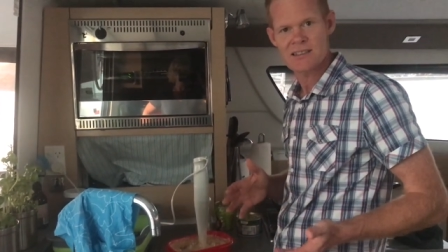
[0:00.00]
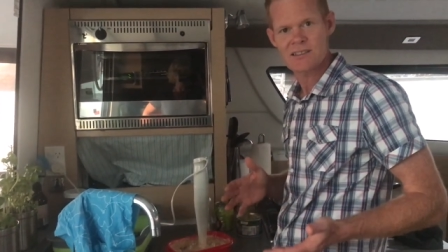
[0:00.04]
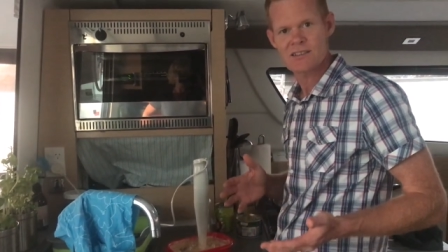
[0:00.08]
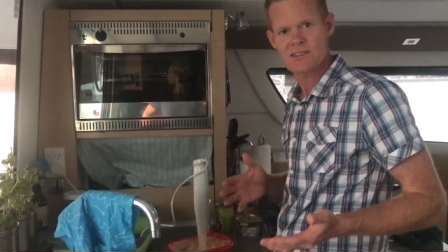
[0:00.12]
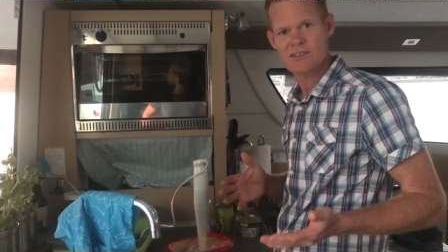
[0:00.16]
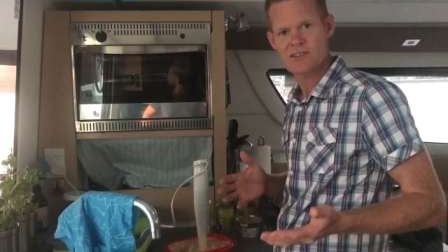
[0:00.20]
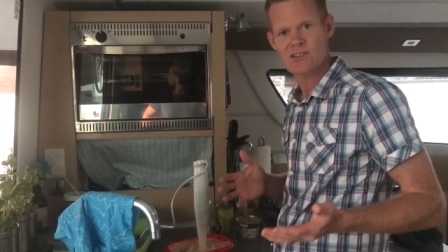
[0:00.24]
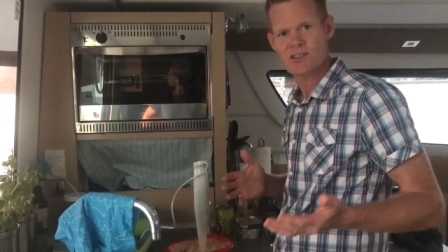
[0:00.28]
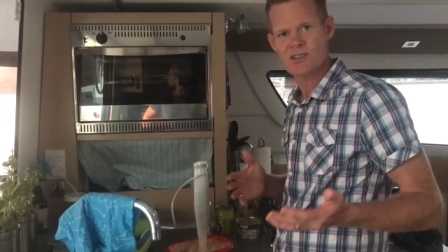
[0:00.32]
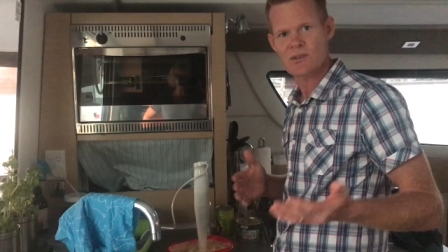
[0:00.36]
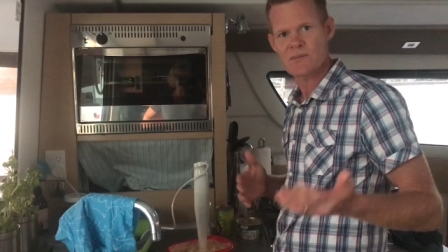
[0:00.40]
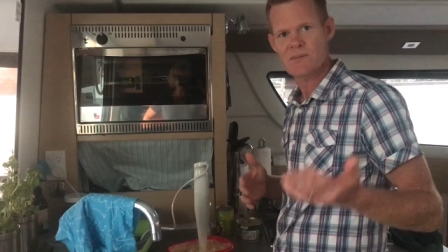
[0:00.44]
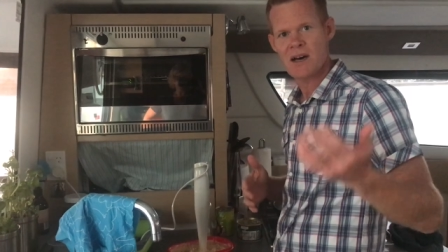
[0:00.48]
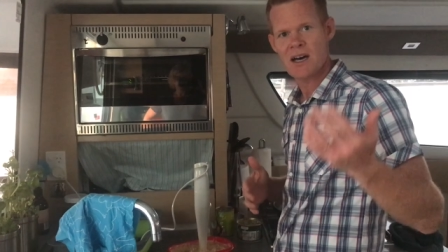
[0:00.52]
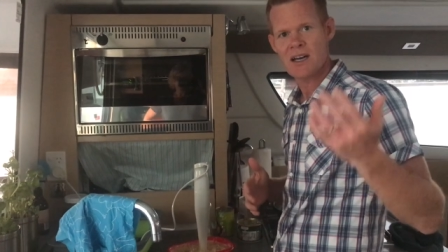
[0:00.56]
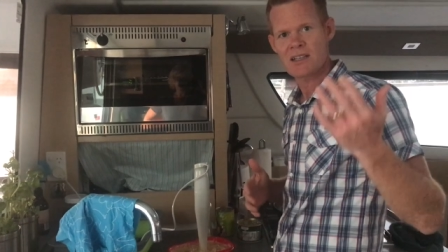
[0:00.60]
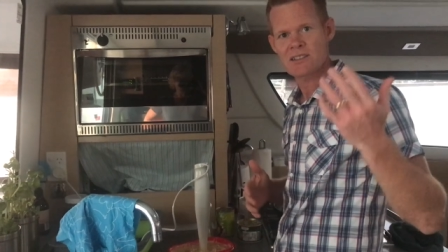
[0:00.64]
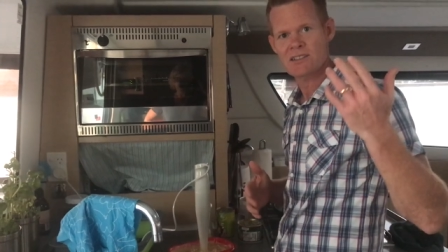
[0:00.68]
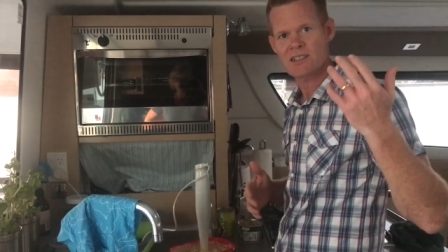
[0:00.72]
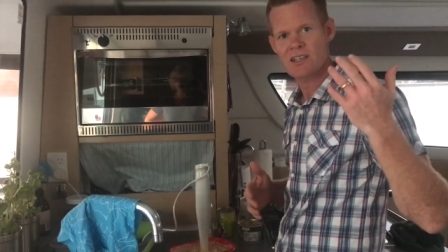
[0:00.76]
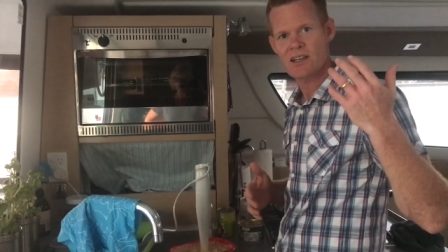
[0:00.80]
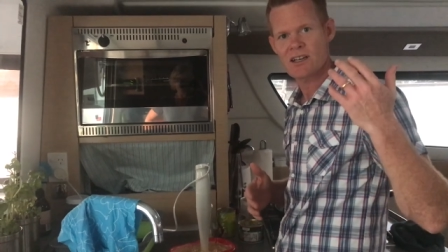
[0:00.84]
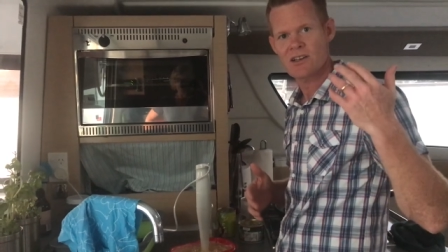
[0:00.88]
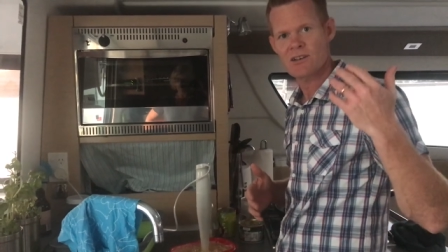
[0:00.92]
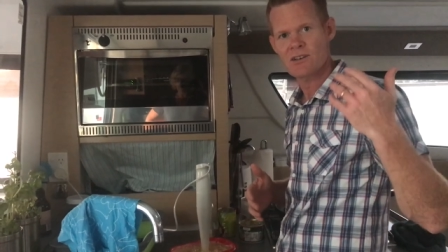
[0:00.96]
We've got some tomato,
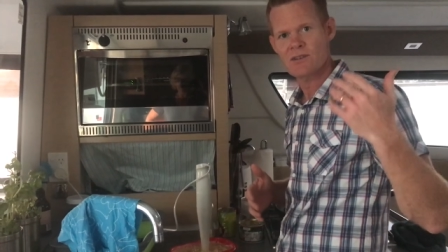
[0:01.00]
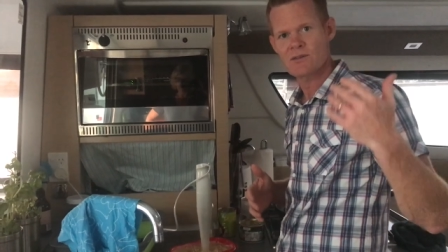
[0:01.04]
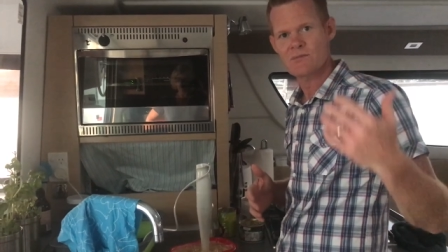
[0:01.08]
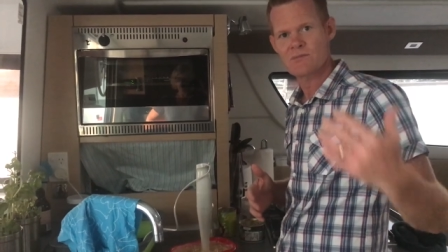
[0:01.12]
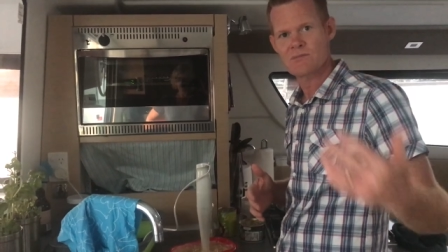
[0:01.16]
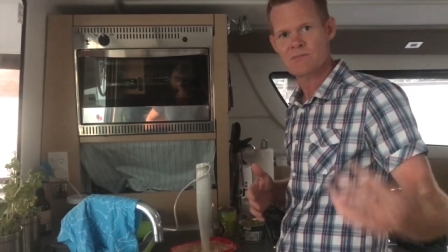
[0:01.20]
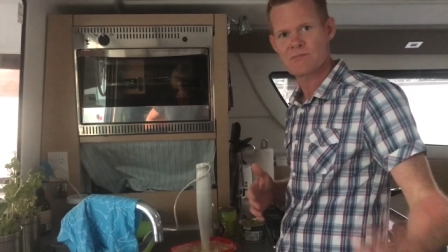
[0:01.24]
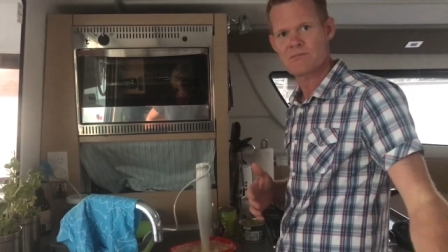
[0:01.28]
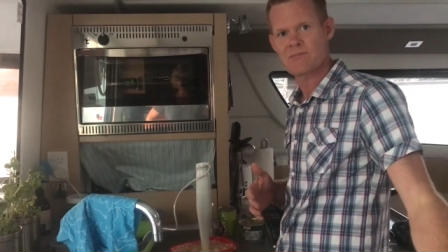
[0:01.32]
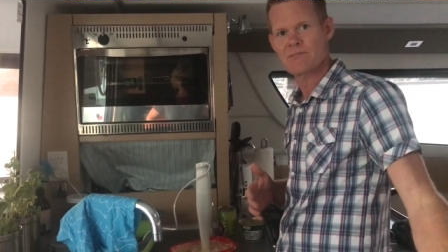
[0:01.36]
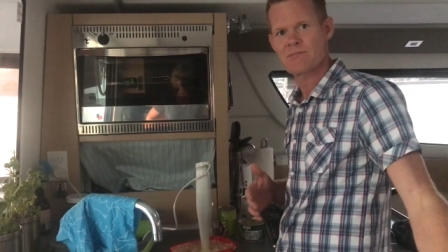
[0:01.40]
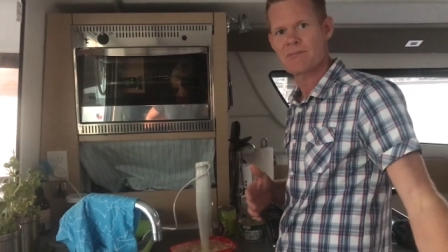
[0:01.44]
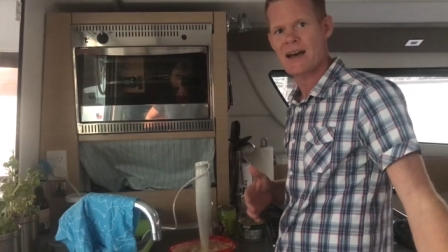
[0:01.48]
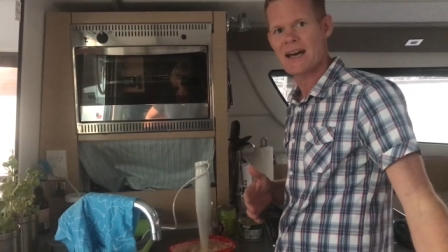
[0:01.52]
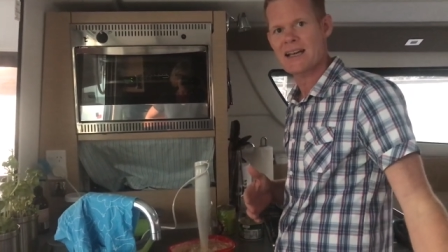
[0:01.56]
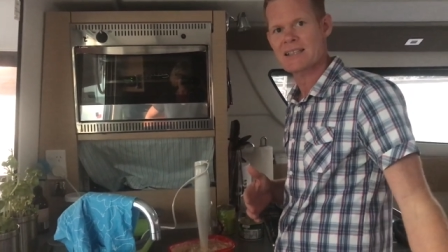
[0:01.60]
roasted red peppers,